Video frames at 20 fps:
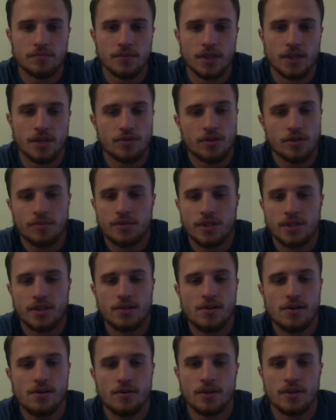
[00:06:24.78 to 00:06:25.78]
Trump said
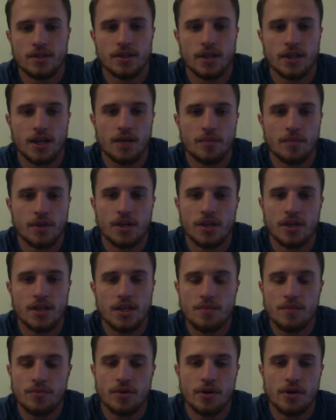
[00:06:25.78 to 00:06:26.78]
no. He's like, I'm going to
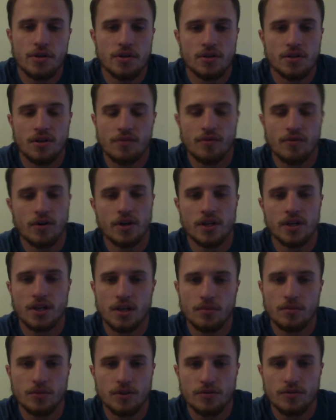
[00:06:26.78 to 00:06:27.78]
keep pushing. I've already
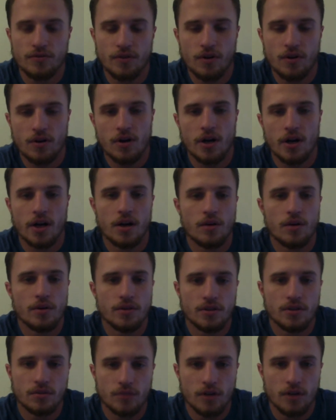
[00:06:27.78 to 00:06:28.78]
come this far. I owe
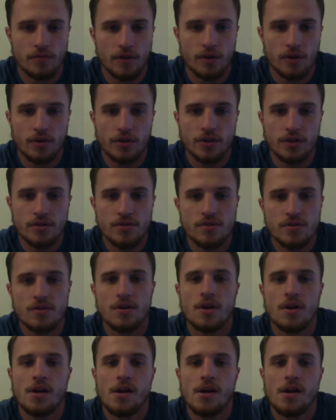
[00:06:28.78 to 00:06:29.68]
it to my voters.